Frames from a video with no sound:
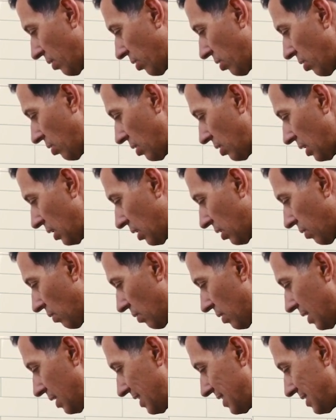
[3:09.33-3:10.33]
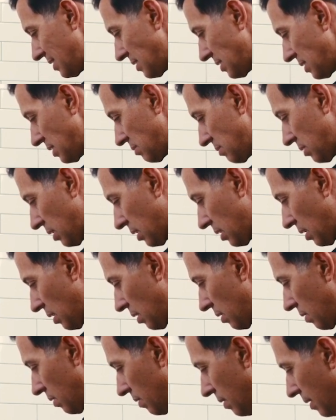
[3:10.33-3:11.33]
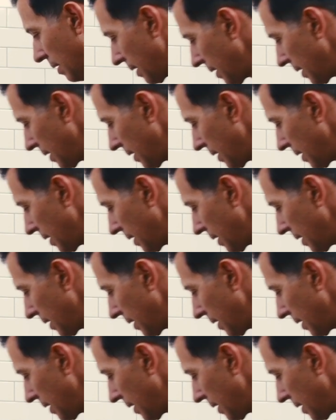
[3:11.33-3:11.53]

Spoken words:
33. There we go.